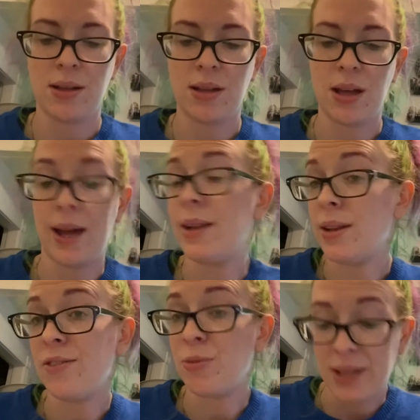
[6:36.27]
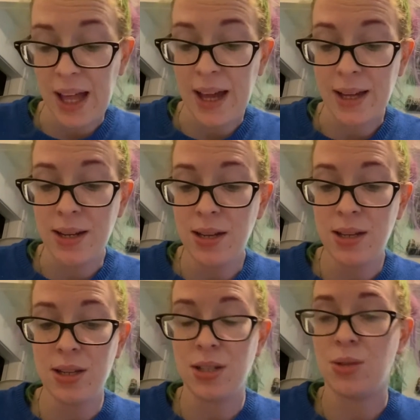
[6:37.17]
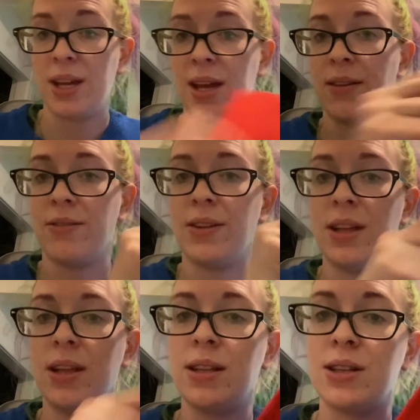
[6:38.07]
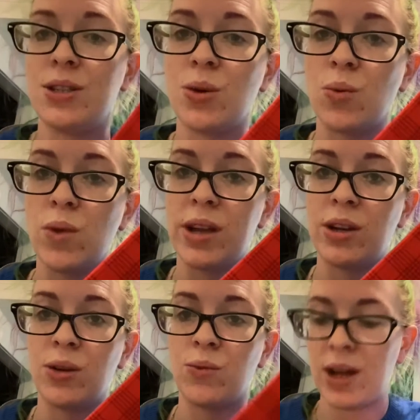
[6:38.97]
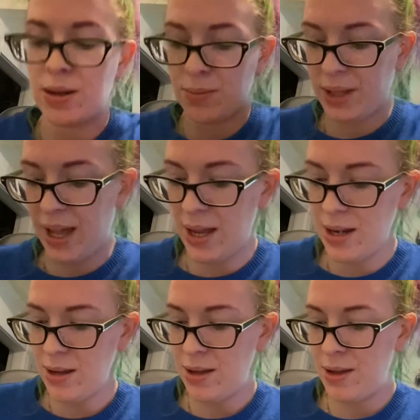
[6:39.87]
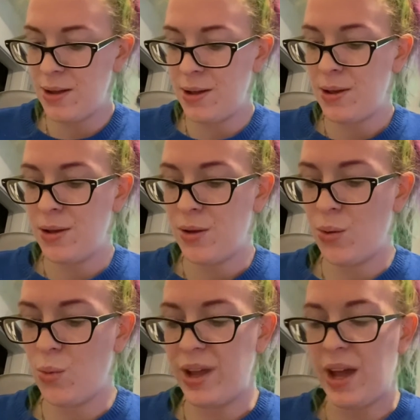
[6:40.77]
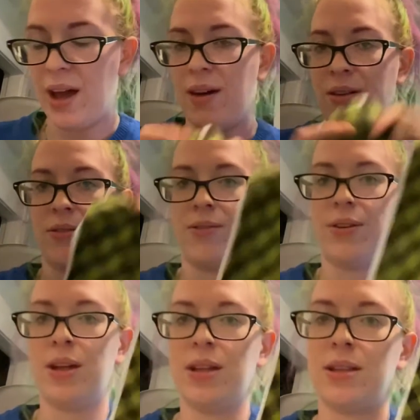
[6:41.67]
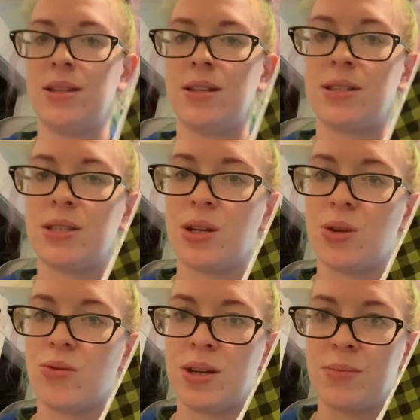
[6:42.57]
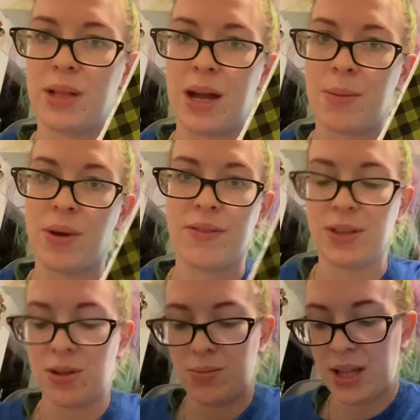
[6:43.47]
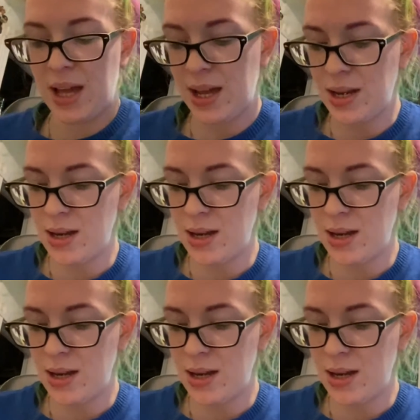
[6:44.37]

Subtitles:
I love plaid. So we have this red on red plaid. We have this green and black buffalo plaid.